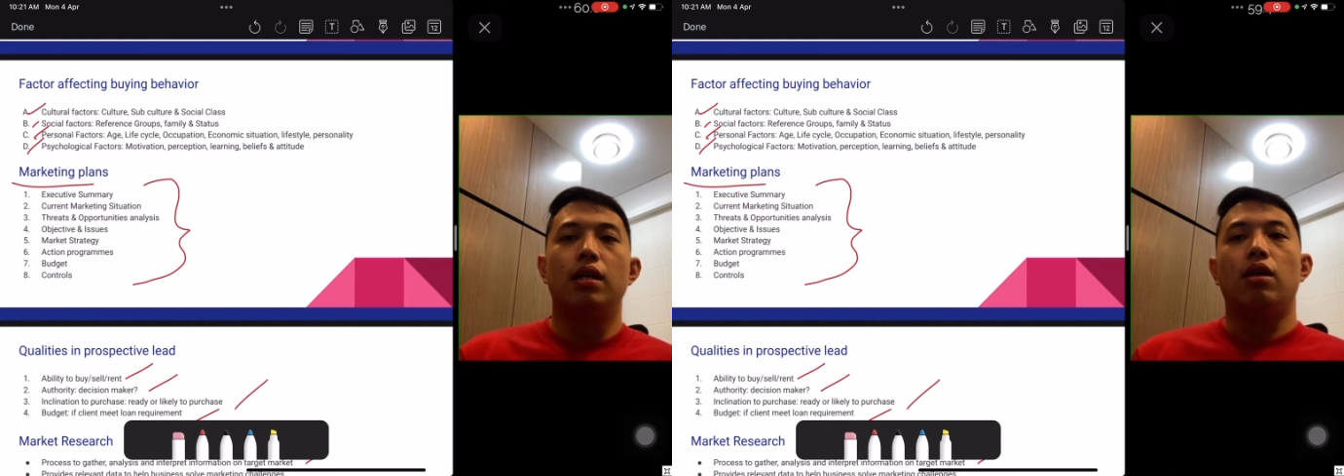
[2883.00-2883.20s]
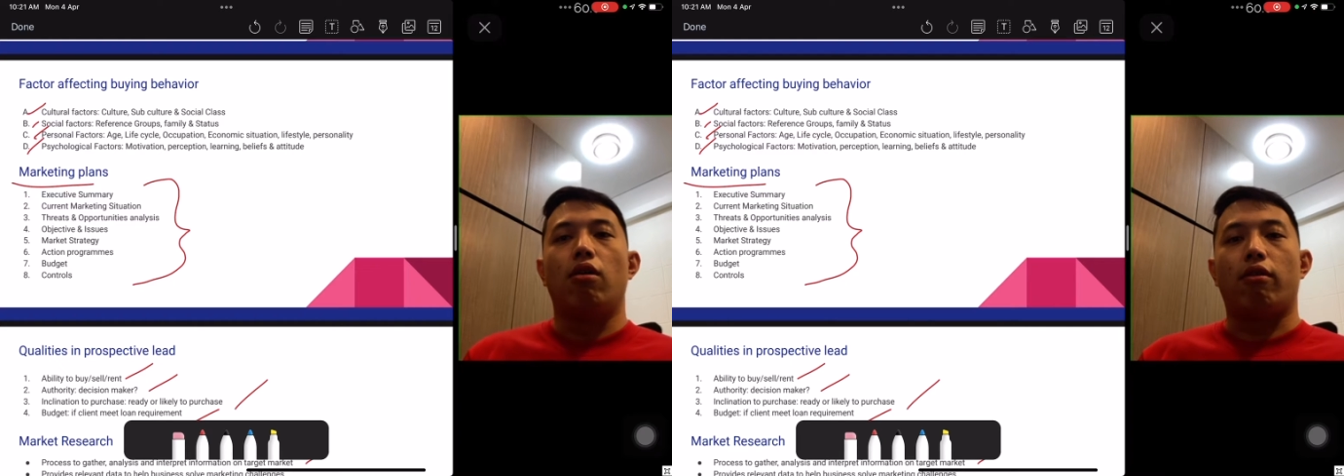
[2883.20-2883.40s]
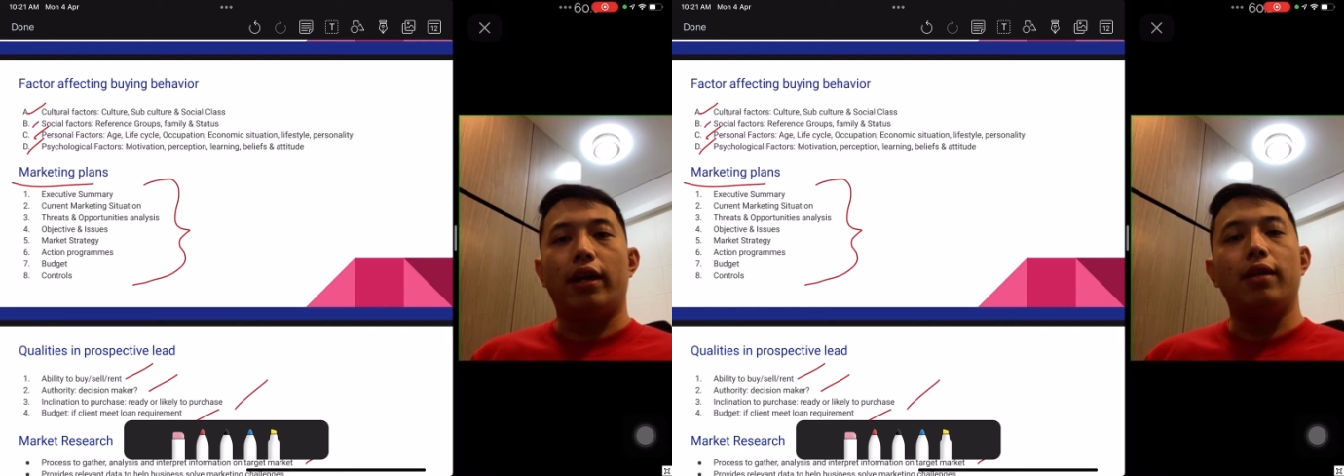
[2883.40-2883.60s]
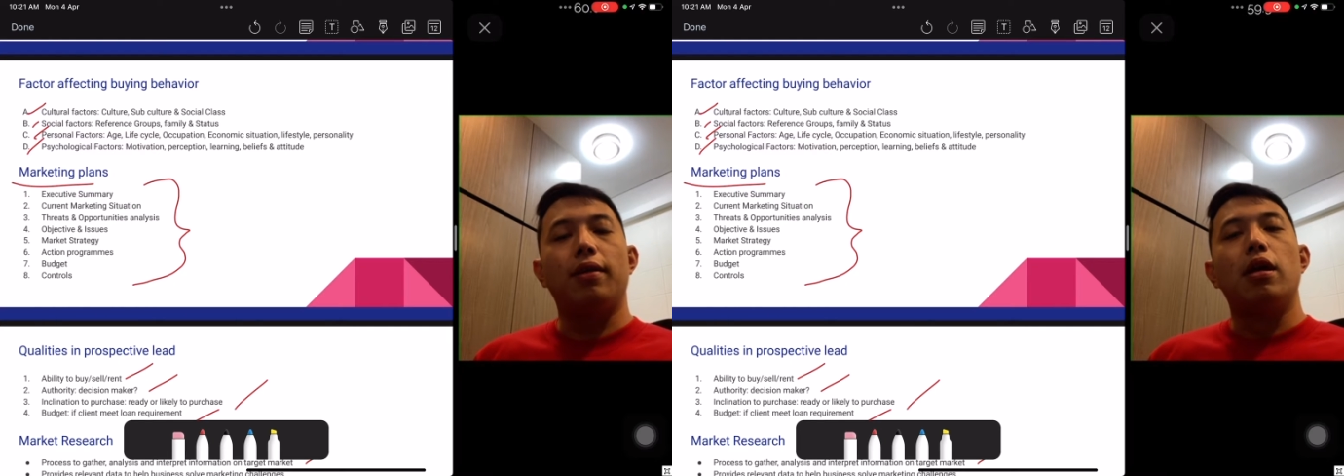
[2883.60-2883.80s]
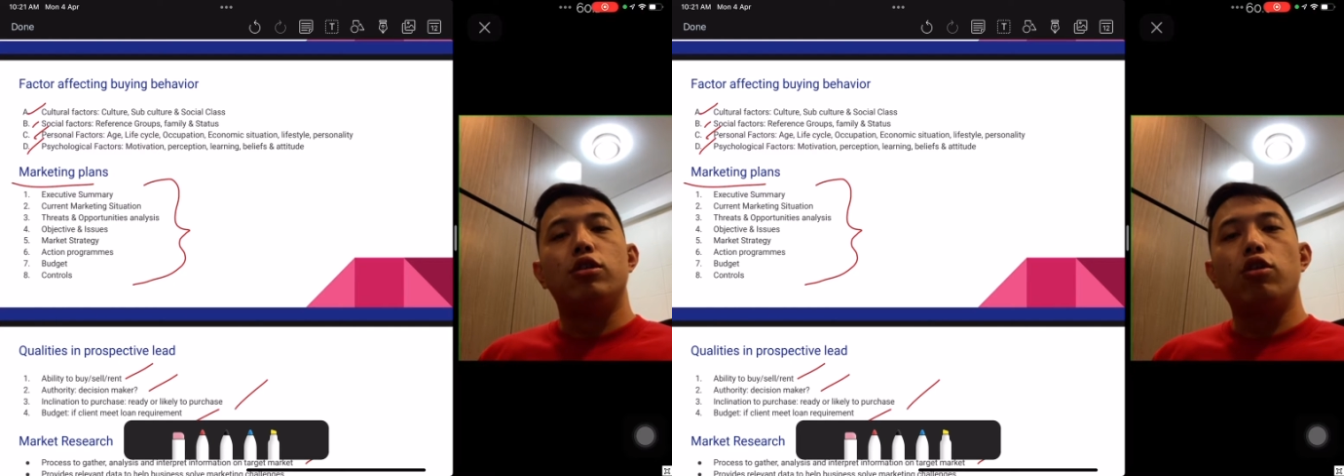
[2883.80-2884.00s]
Alright.
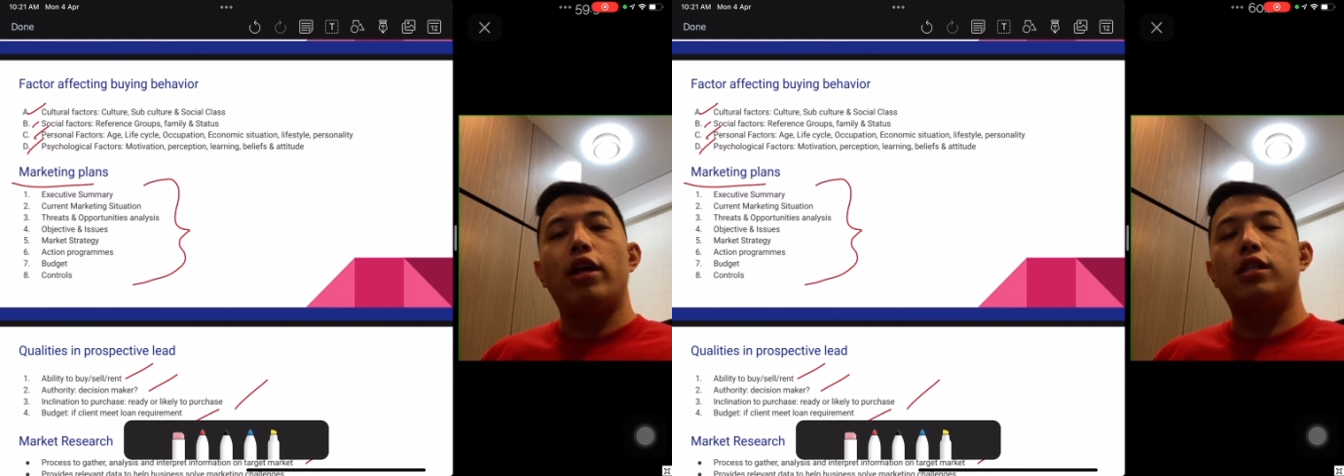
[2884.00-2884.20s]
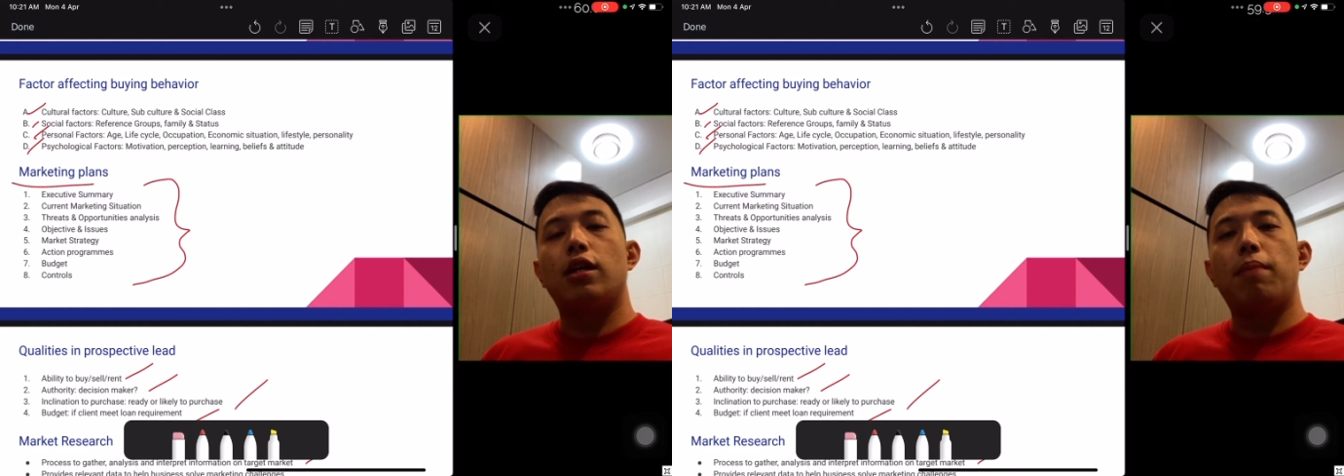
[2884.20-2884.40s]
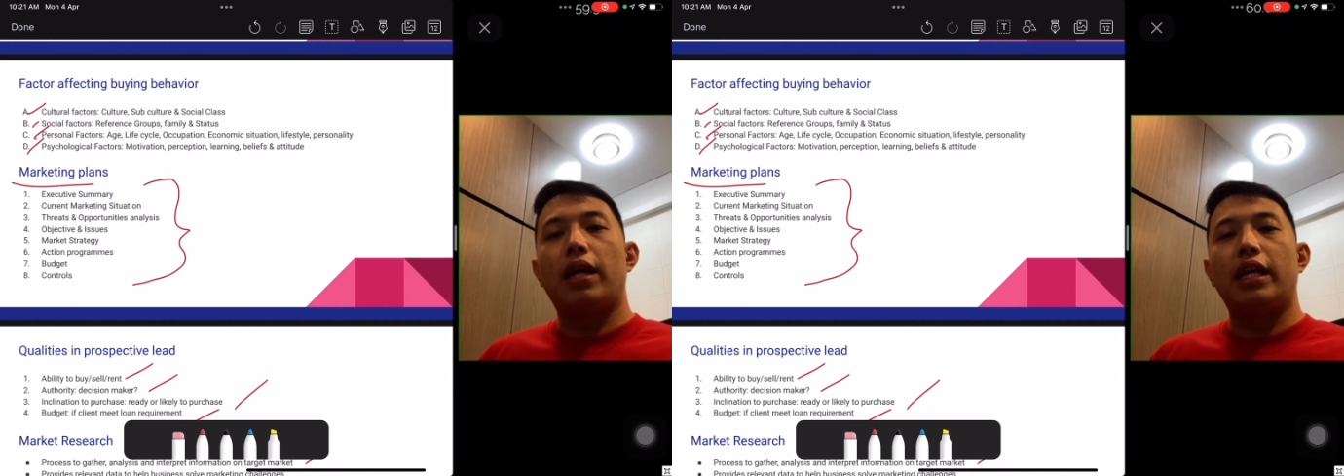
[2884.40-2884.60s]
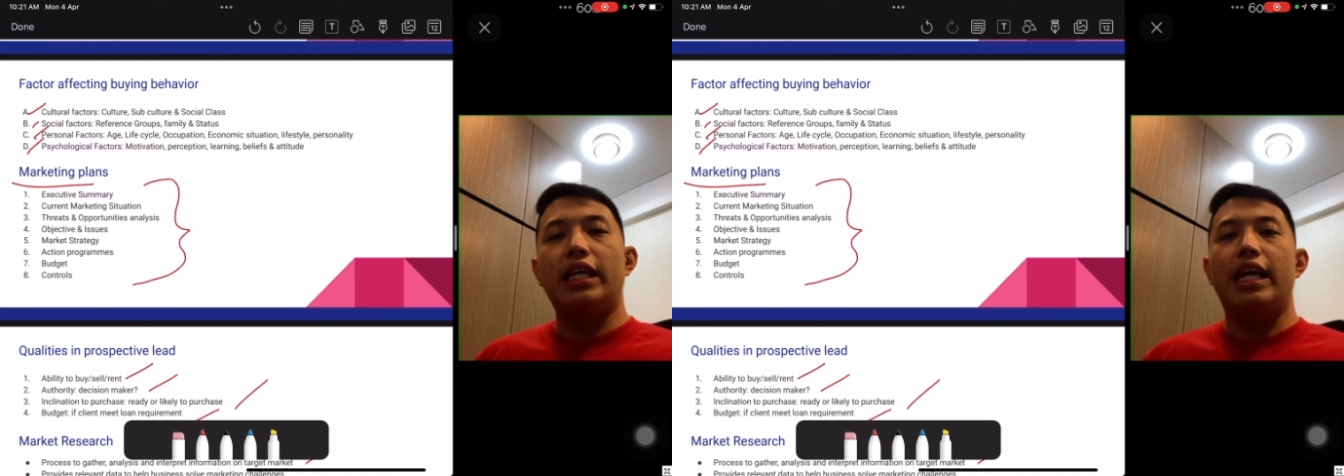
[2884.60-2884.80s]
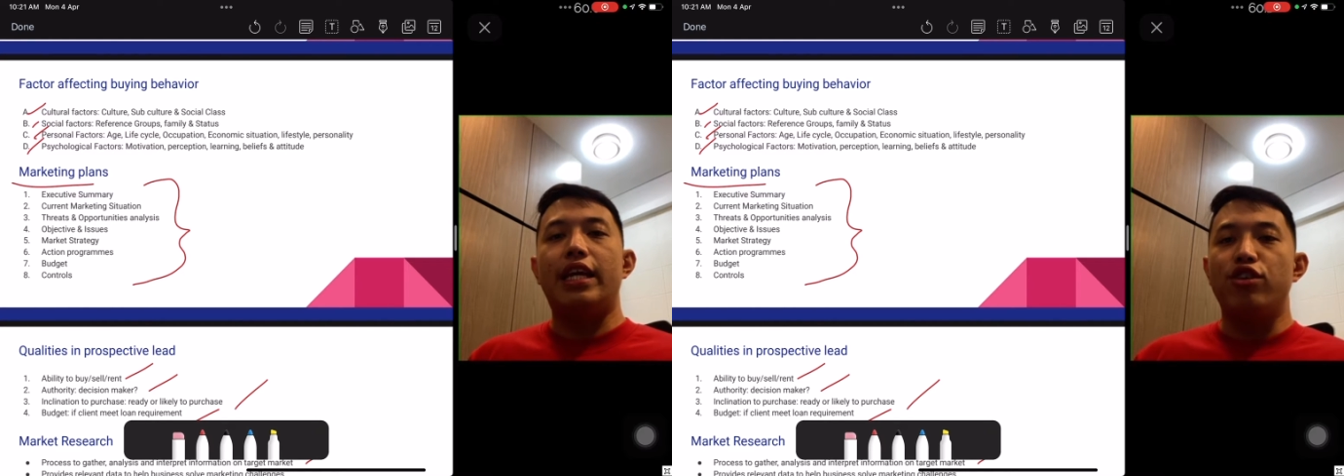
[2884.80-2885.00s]
So as a marketing
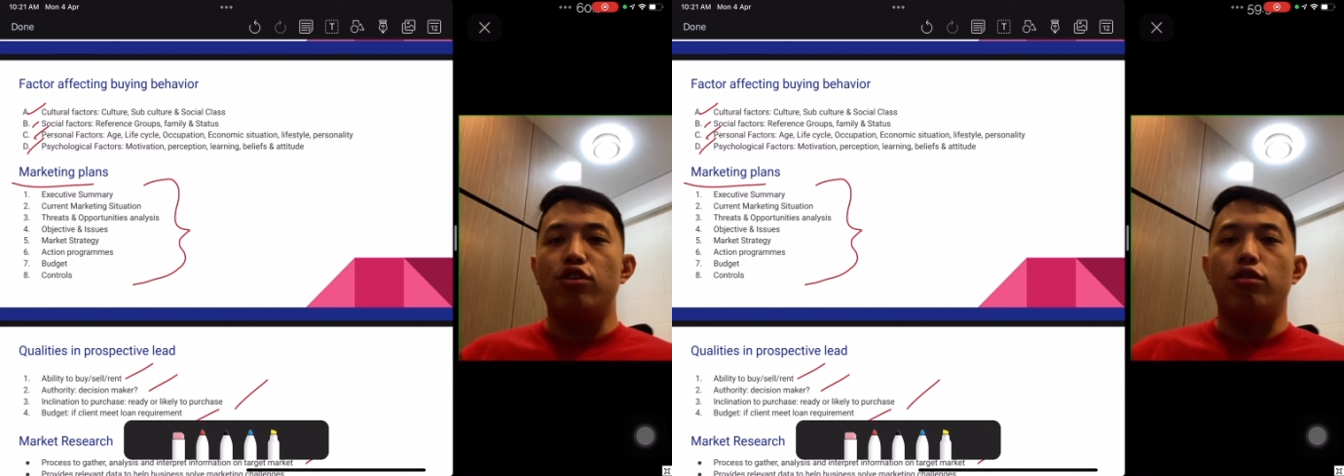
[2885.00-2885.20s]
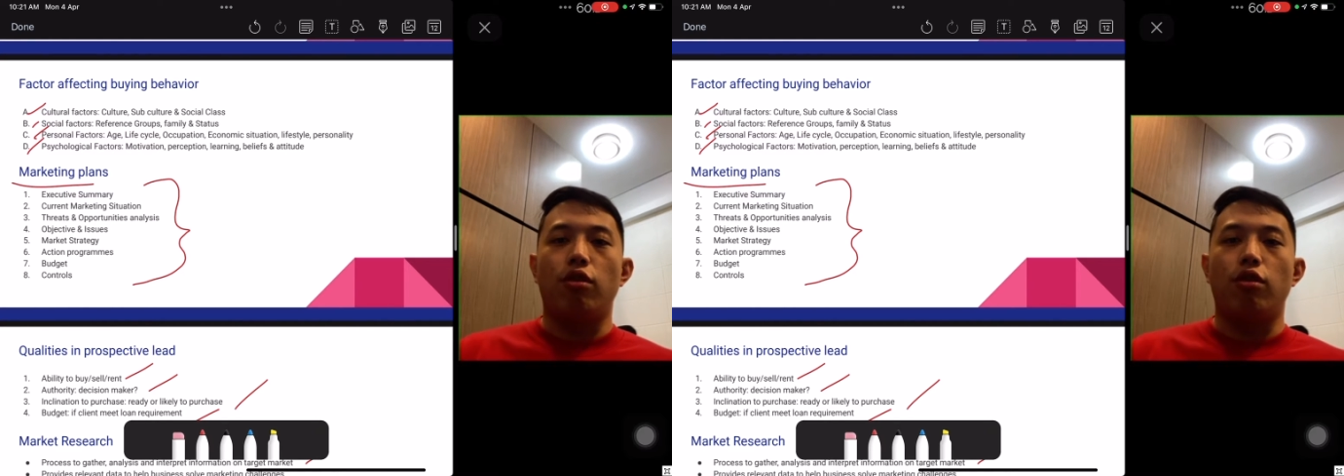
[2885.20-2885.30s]
agent,